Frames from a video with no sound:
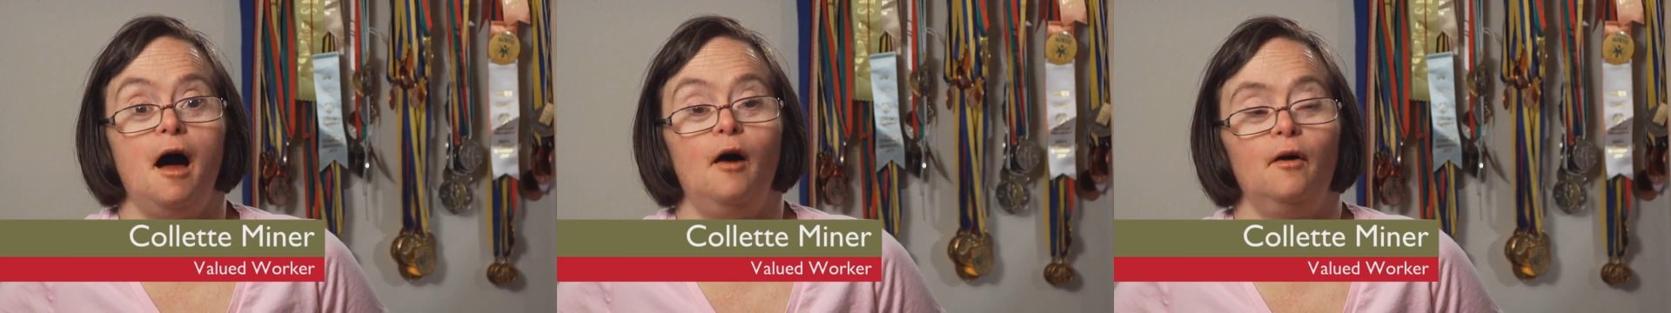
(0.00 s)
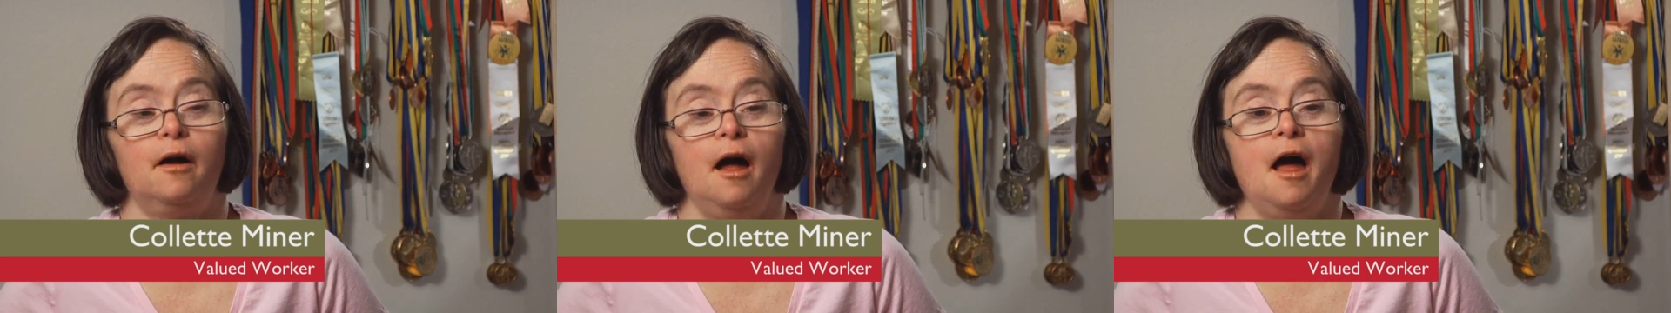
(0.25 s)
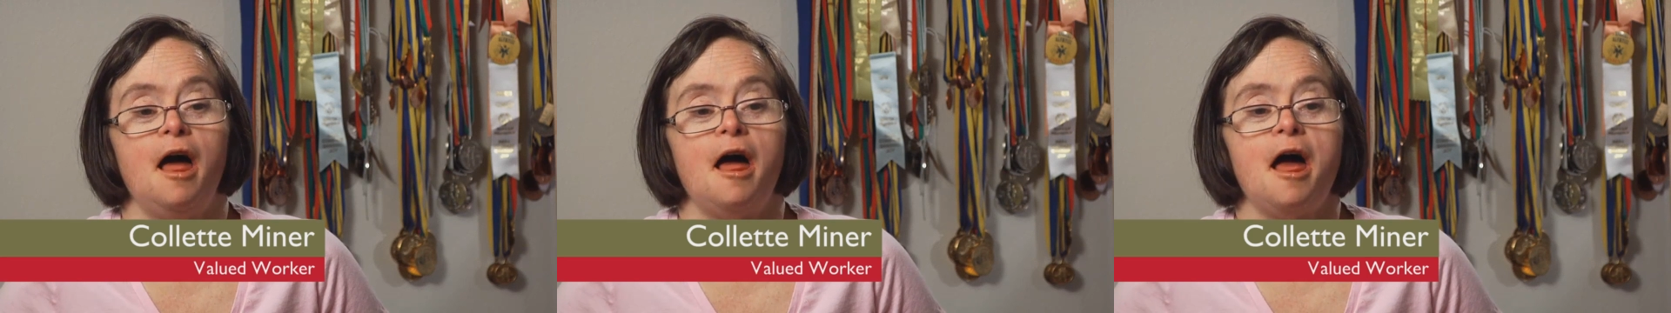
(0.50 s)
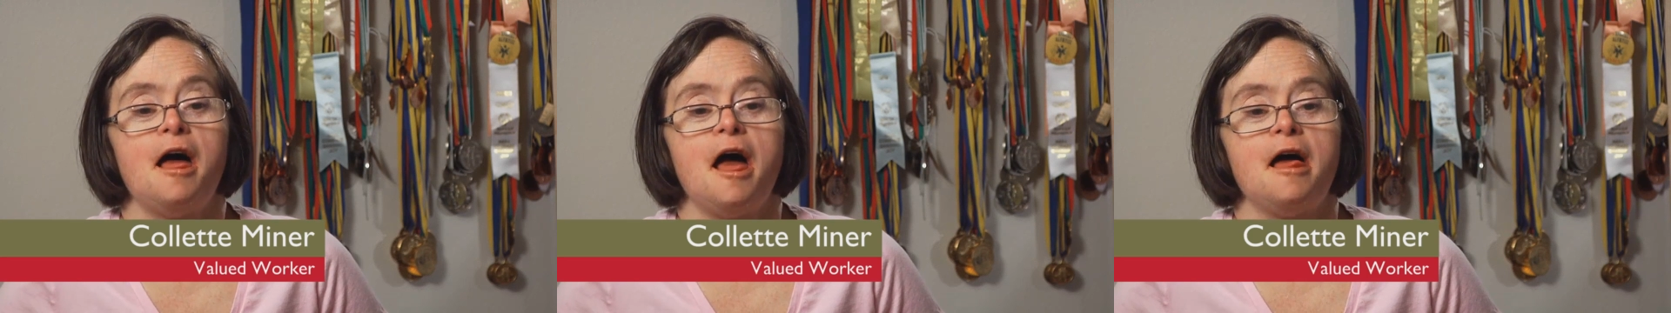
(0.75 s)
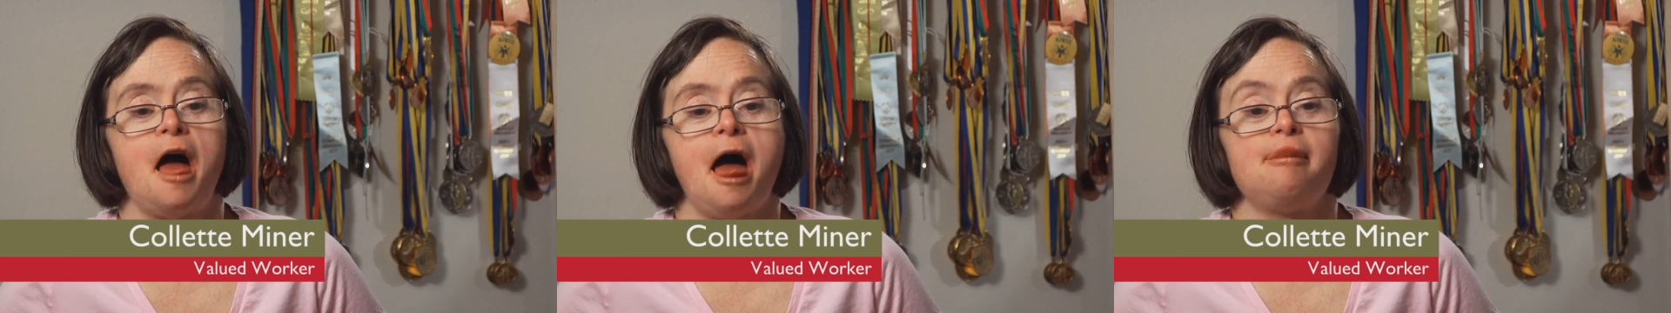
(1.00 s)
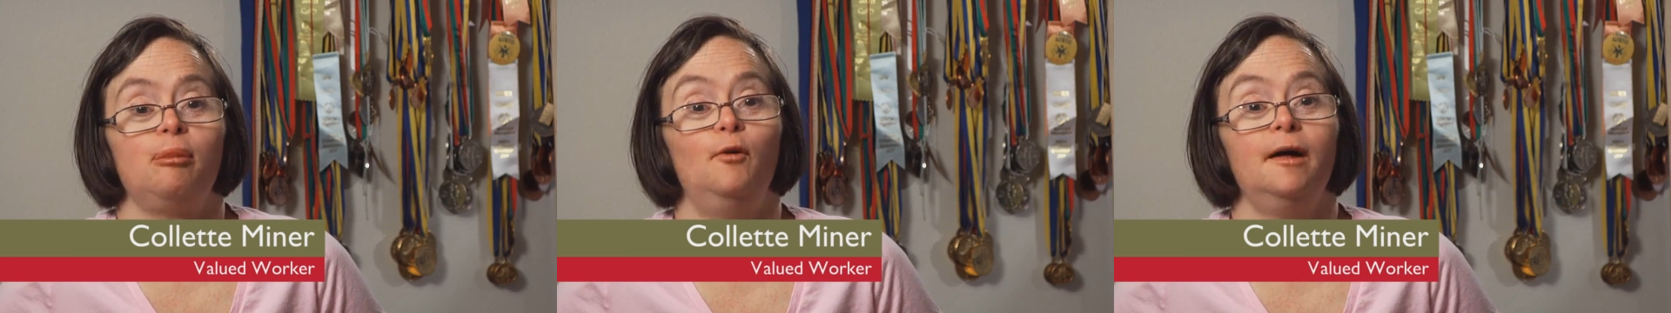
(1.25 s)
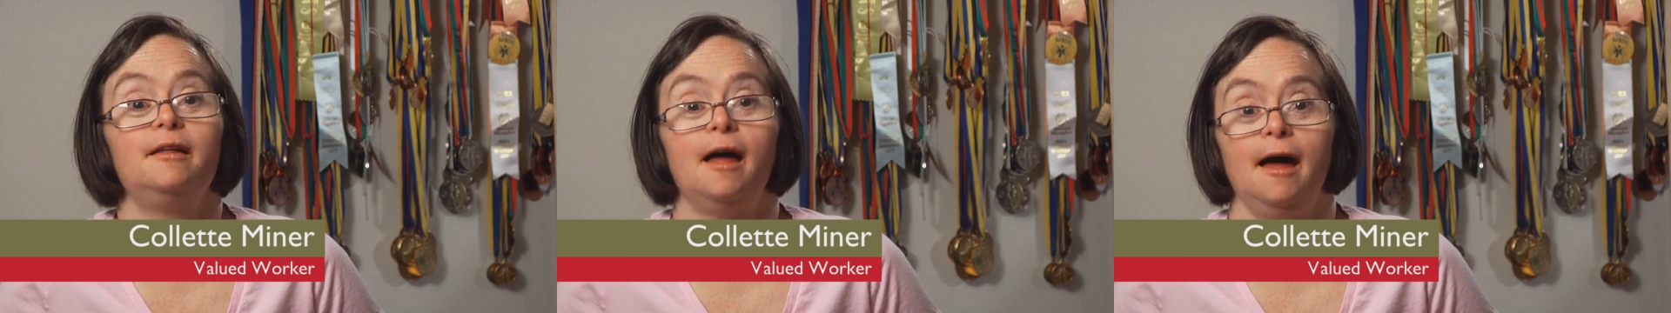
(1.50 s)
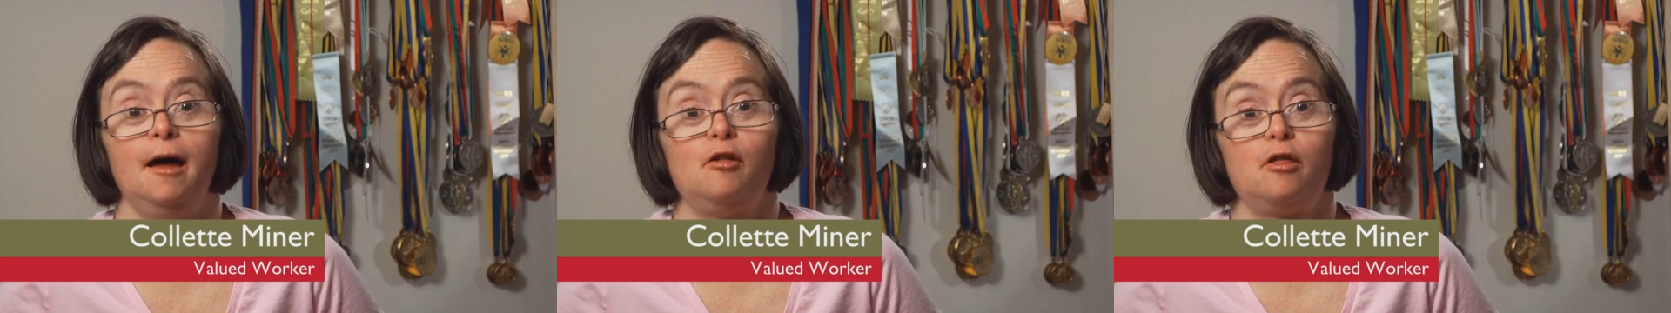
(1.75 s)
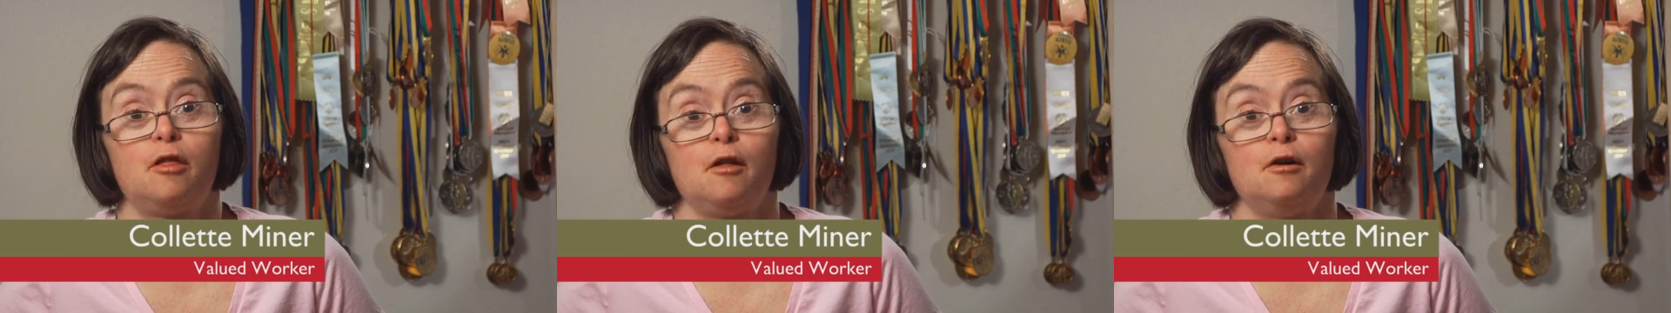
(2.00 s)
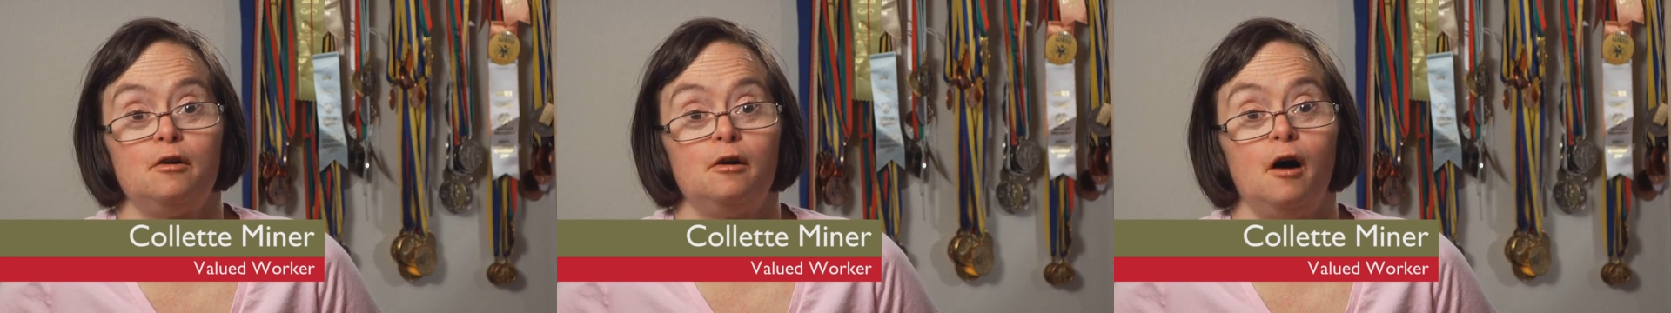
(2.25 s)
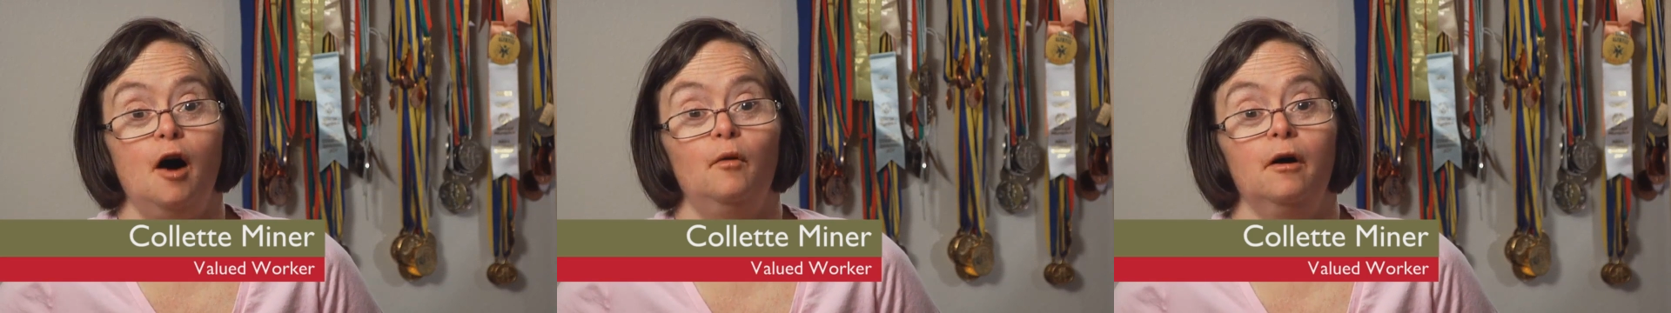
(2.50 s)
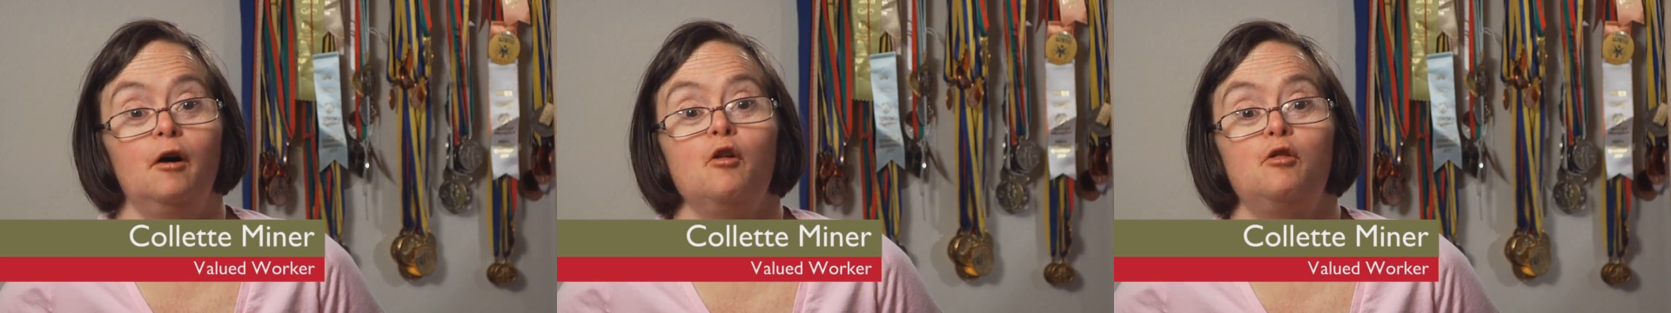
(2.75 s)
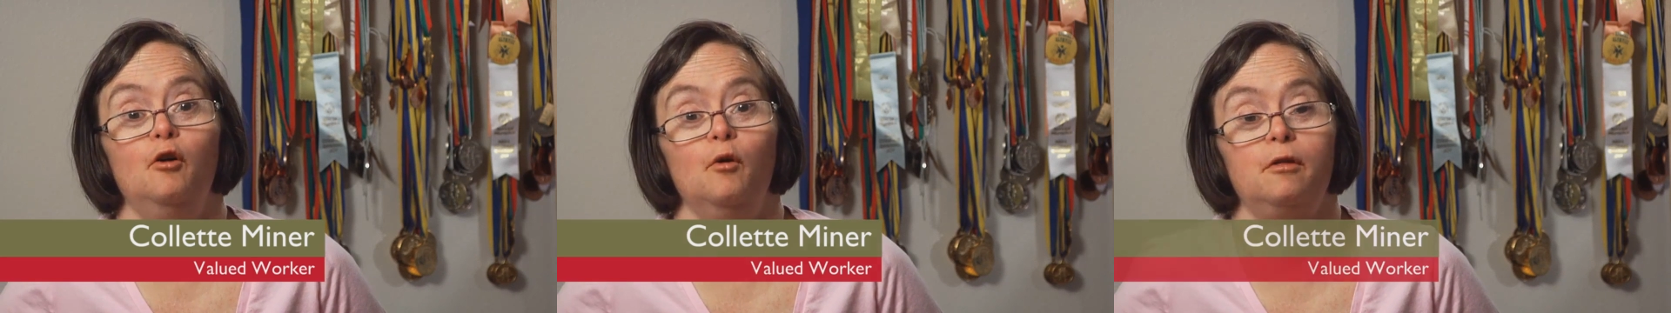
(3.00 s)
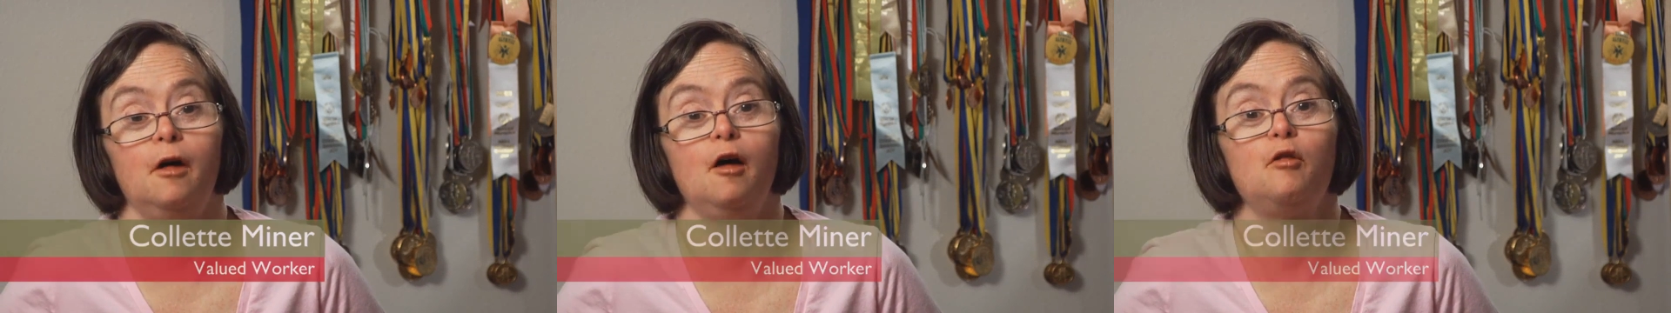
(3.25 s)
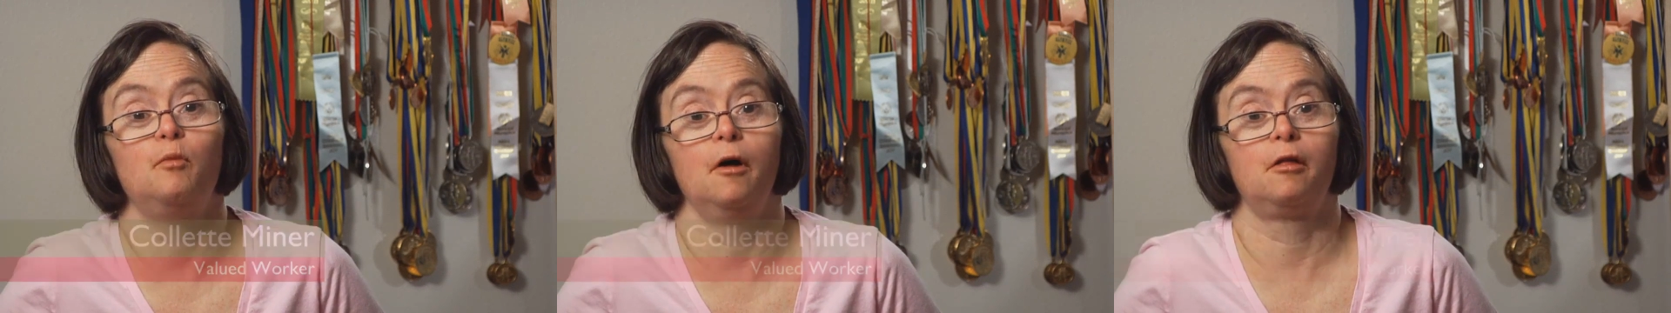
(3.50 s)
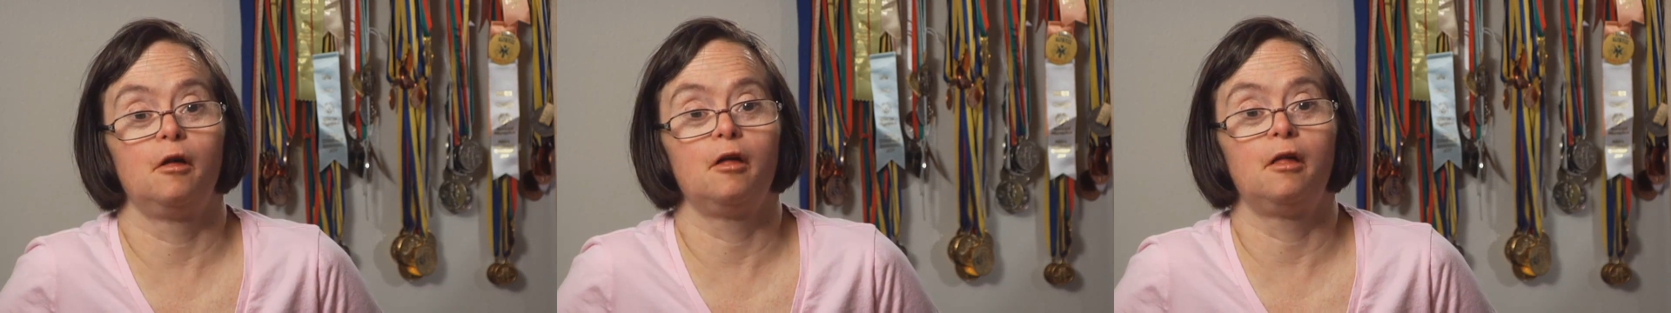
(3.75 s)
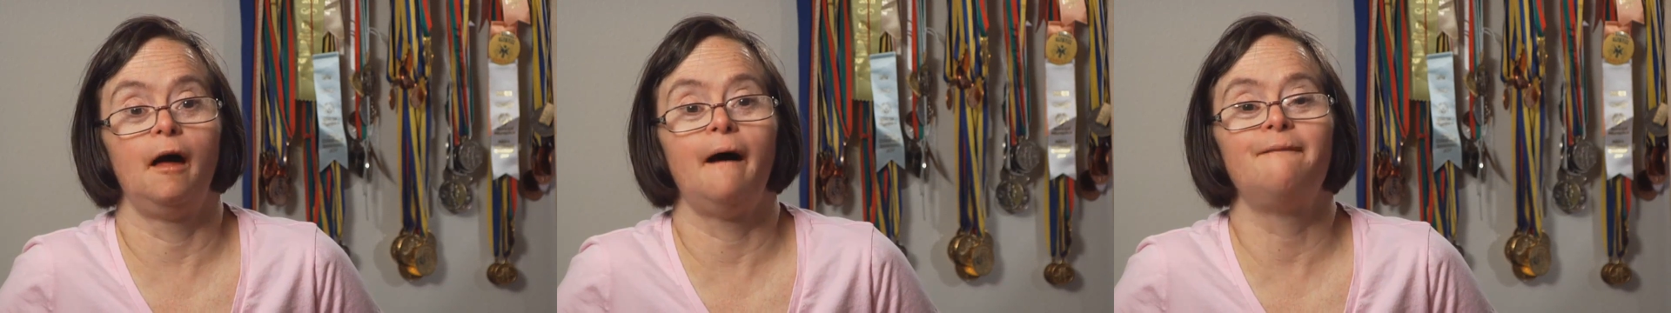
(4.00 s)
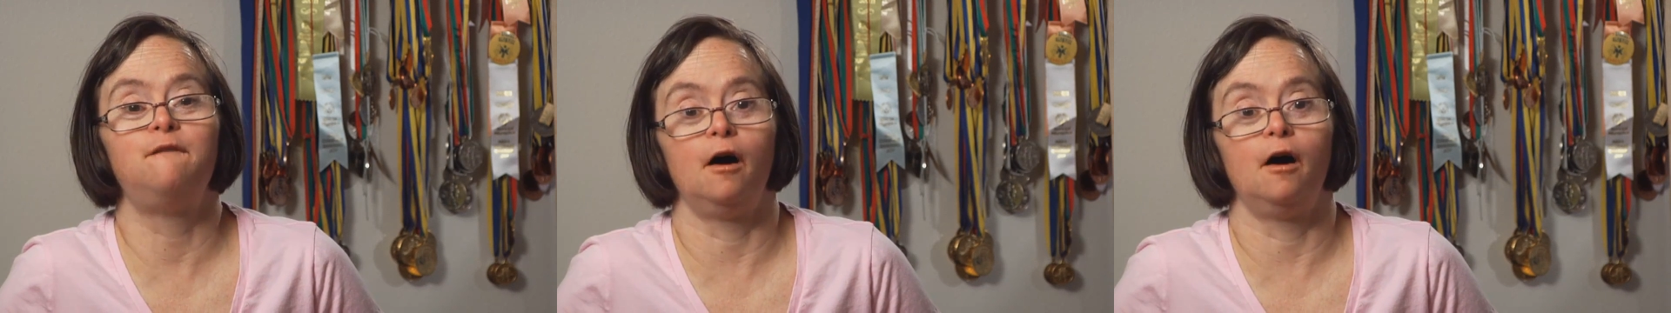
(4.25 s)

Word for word: I work three days, I work Tuesdays, Wednesdays, and